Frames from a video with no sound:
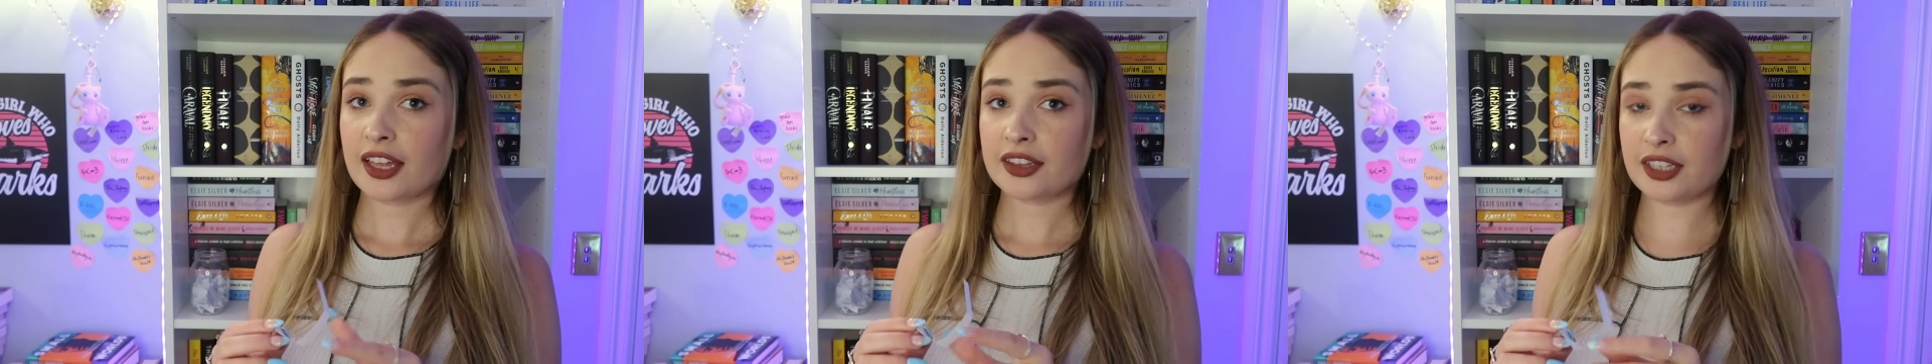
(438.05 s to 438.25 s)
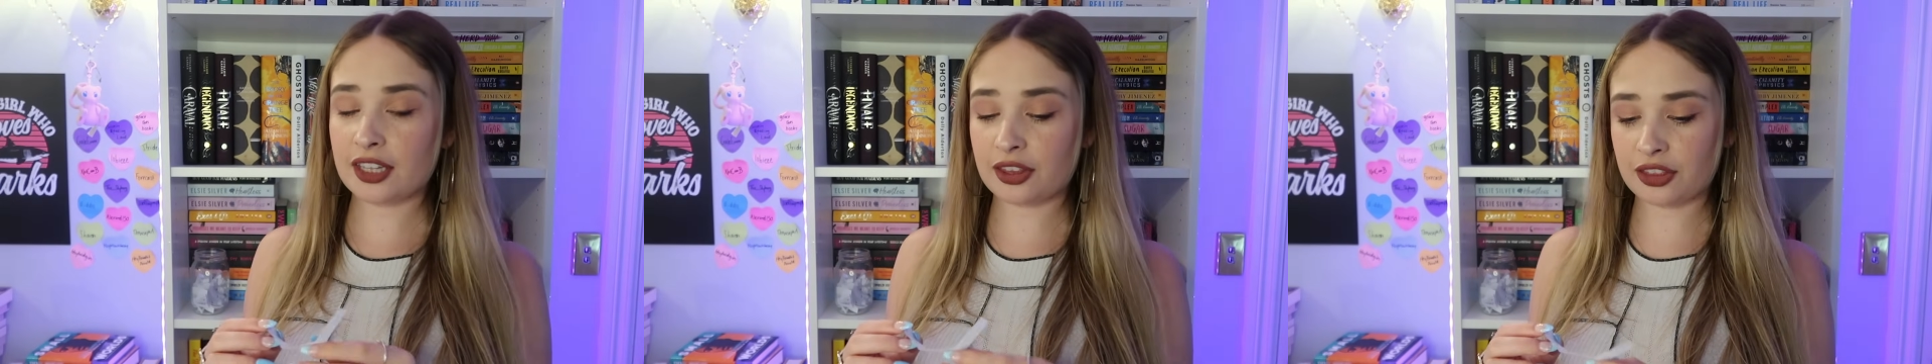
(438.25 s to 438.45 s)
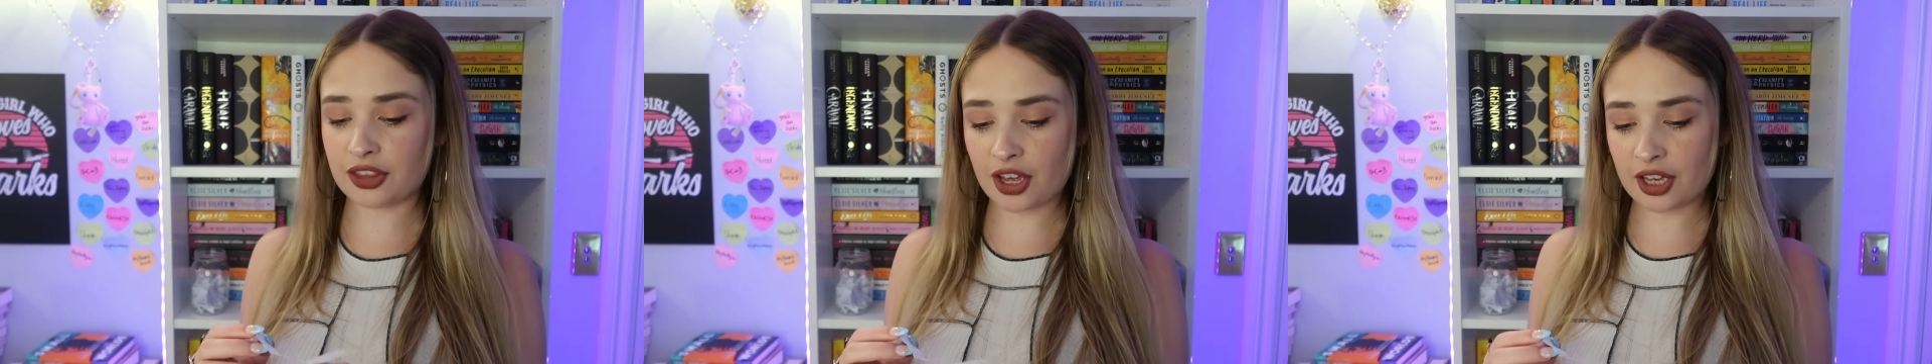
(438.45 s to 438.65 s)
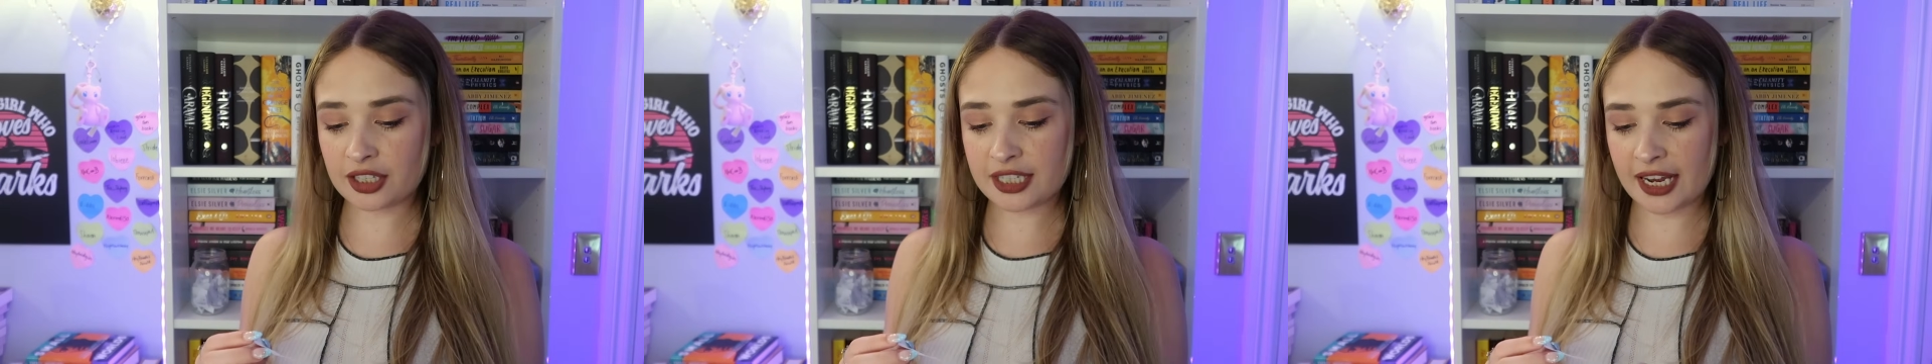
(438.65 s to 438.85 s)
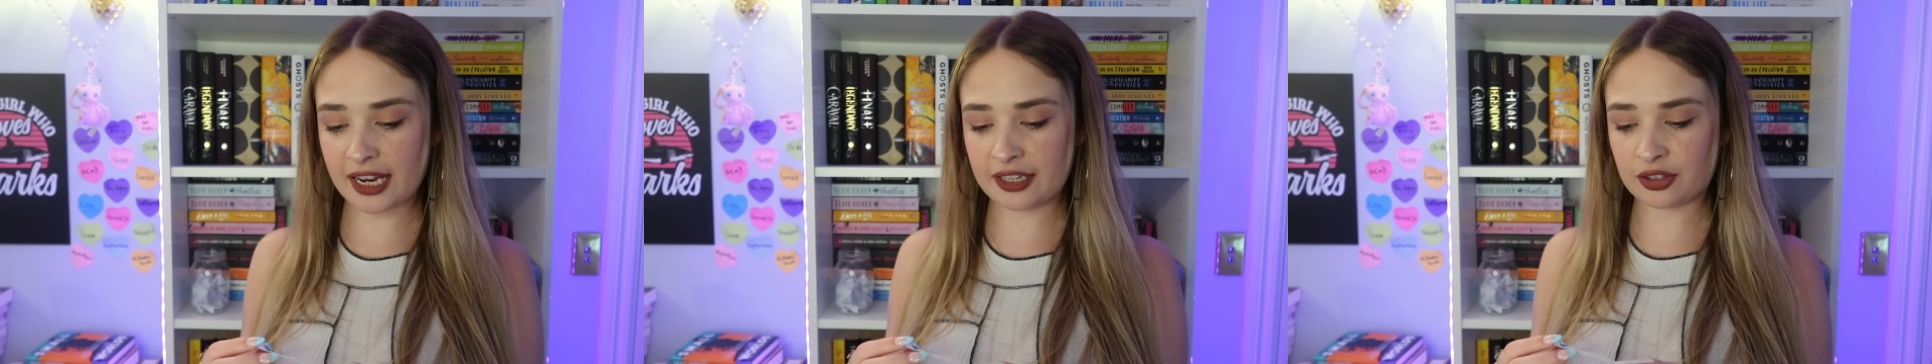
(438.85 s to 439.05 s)
the
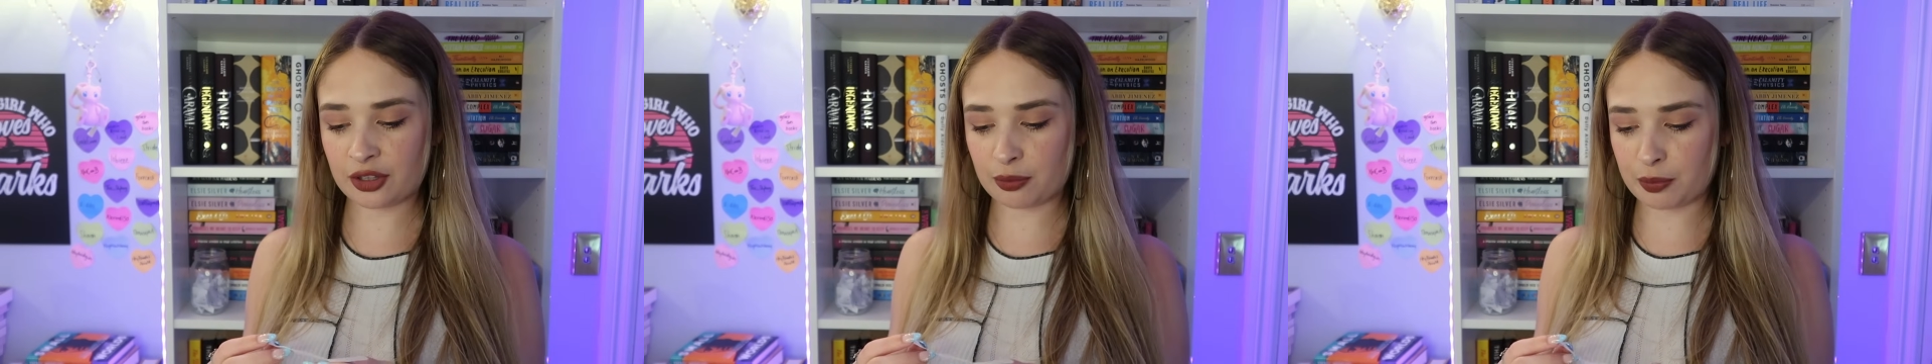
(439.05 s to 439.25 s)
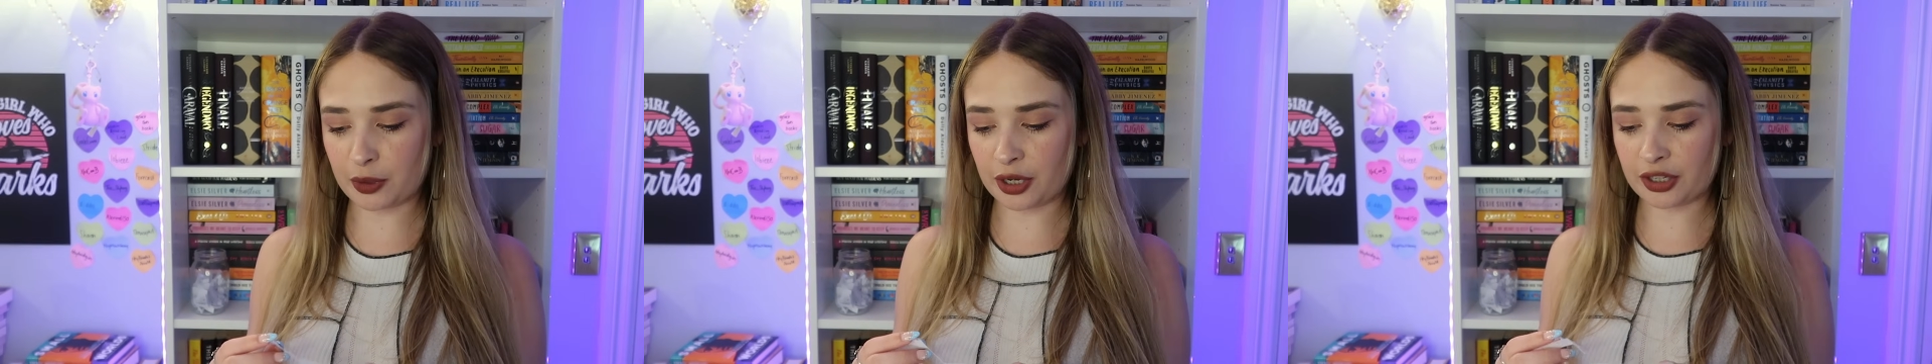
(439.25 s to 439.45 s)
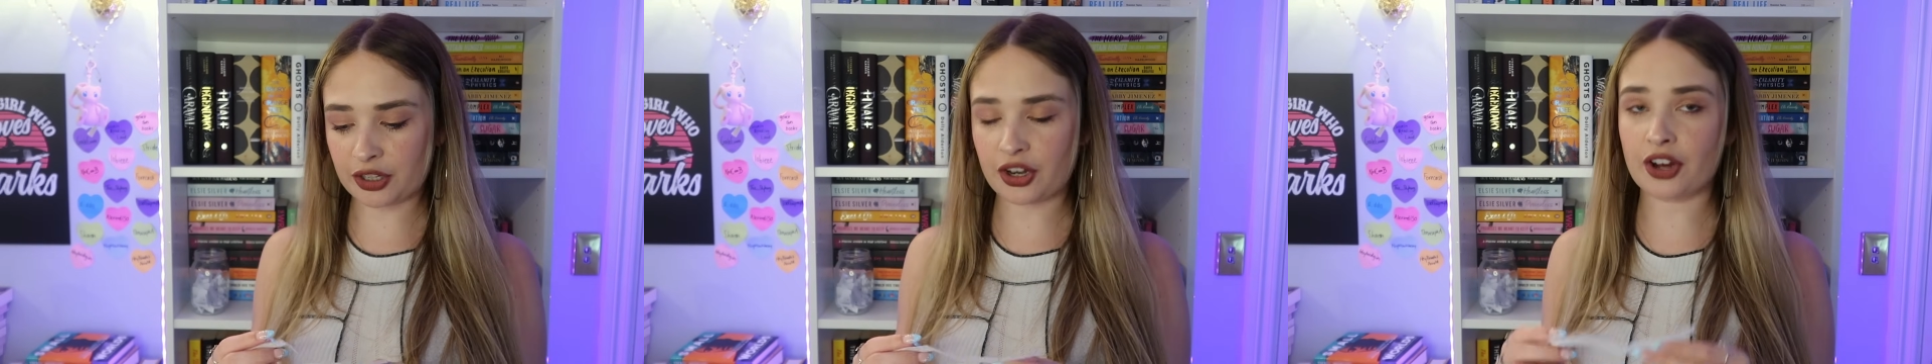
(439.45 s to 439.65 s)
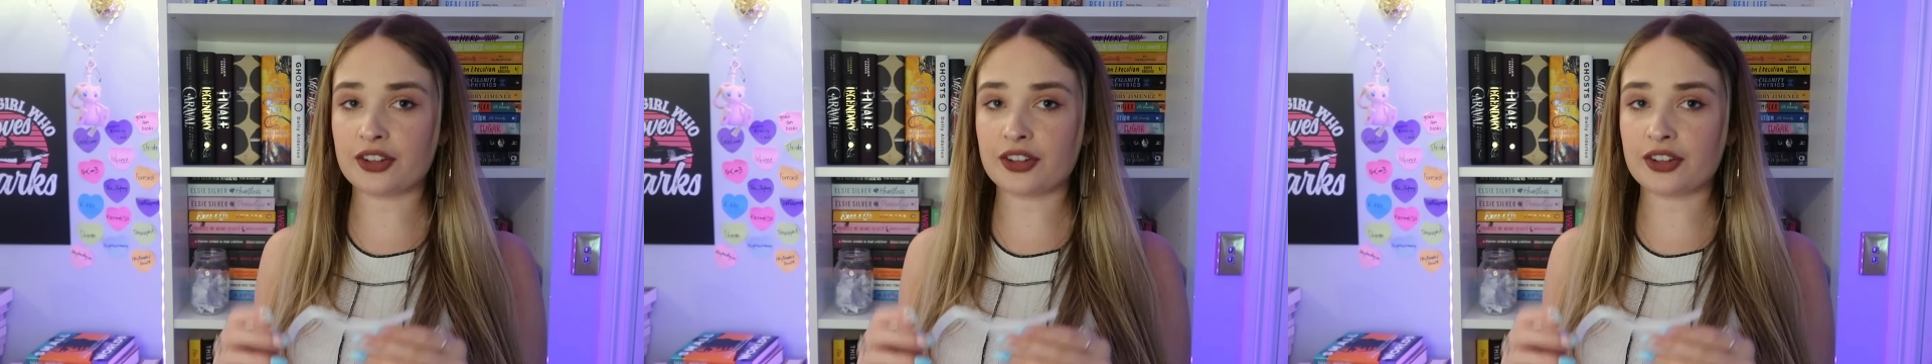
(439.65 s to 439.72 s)
13th book